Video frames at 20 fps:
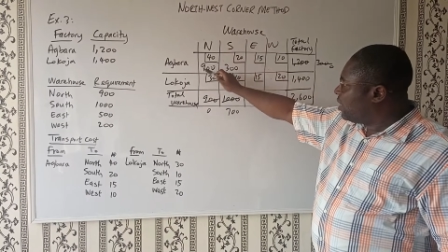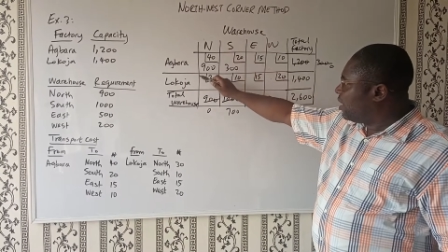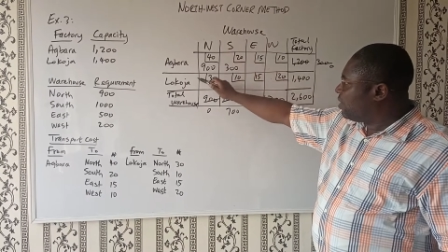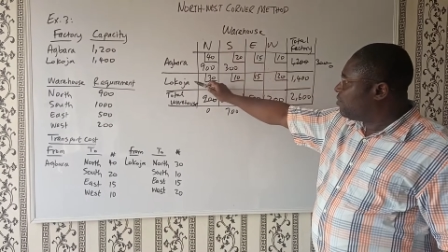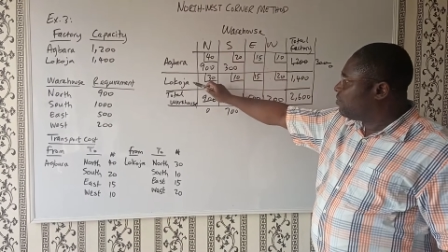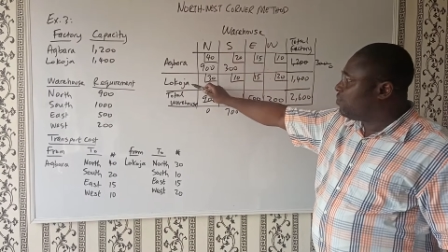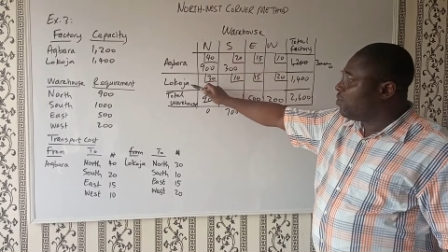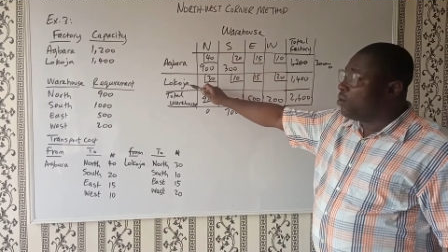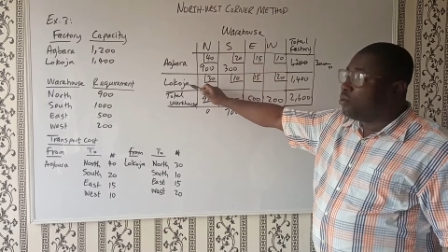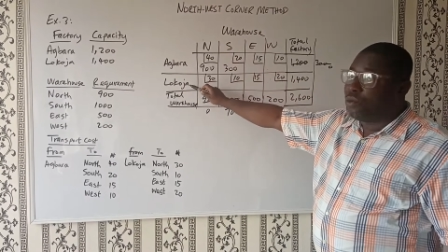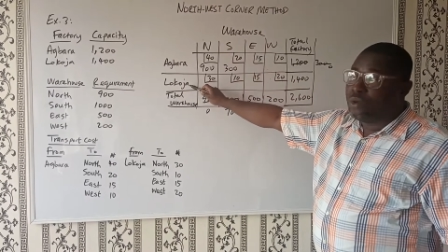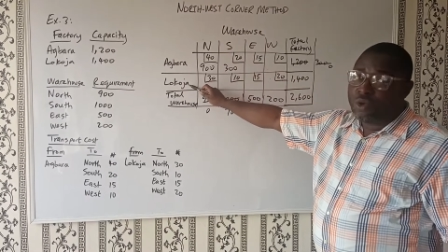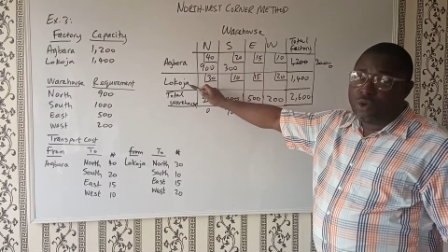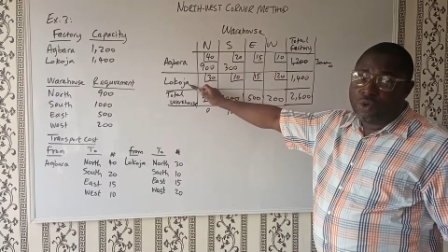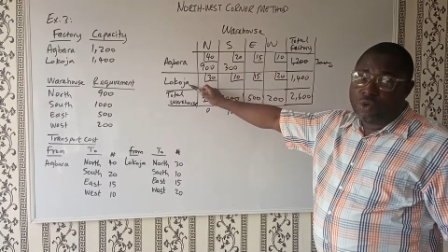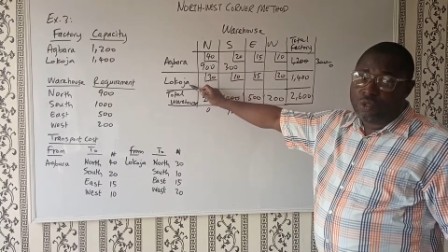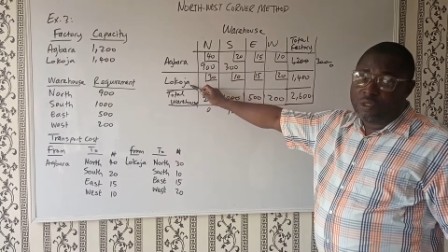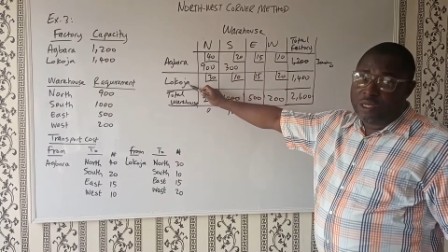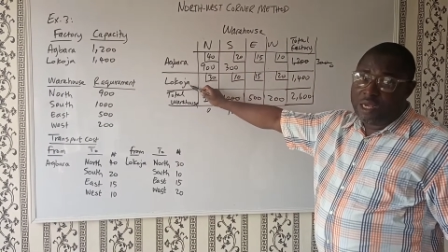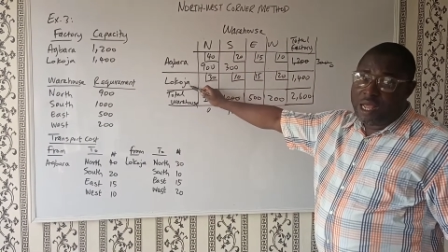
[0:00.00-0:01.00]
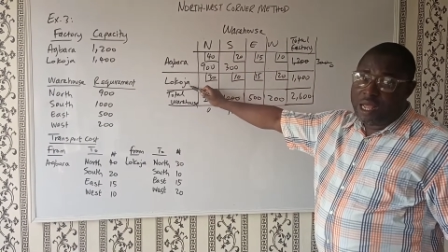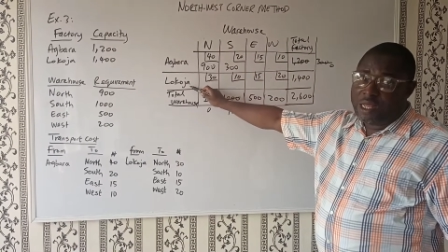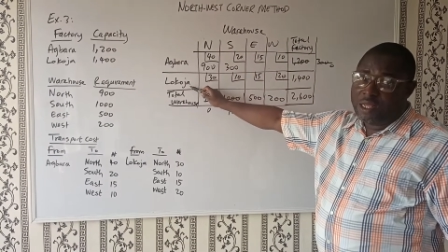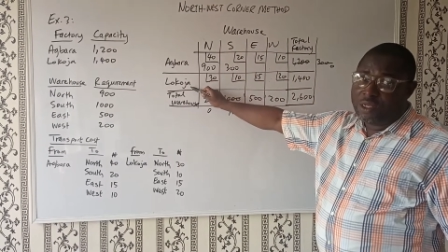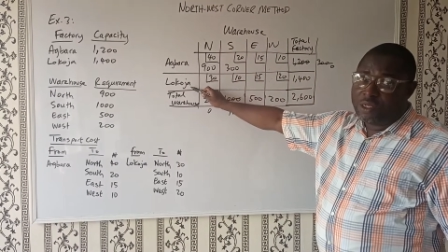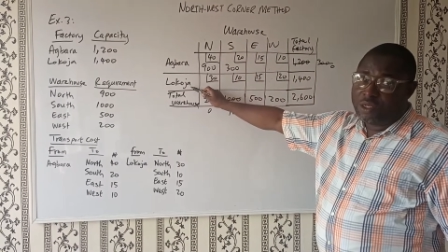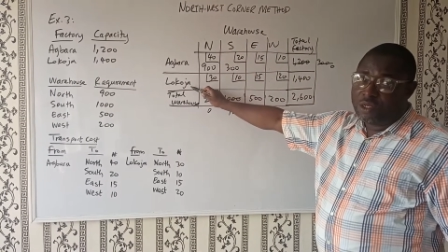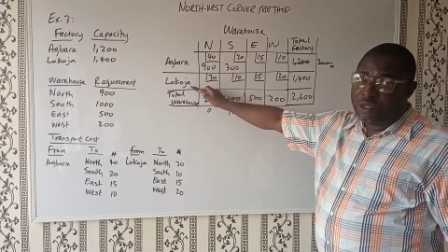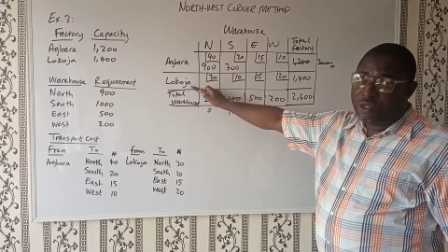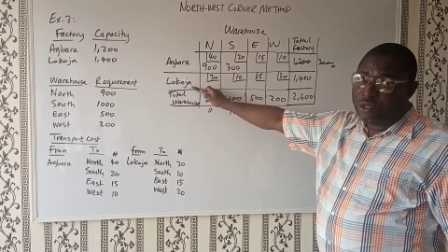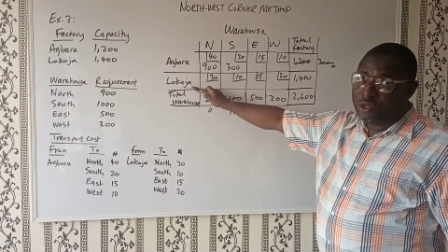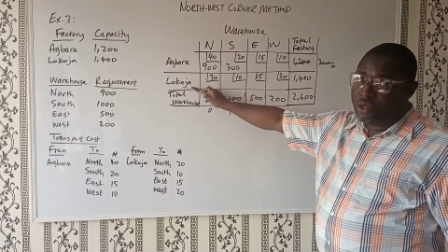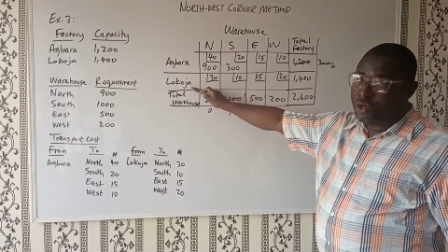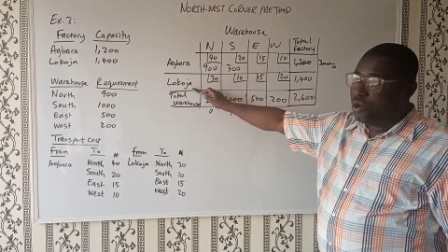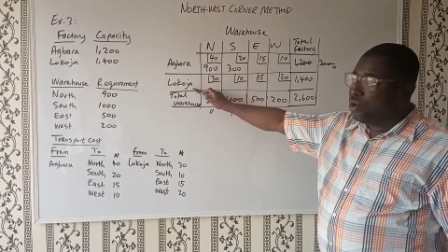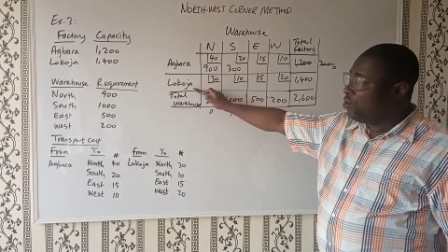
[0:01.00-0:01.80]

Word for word: get from Lokoja? No,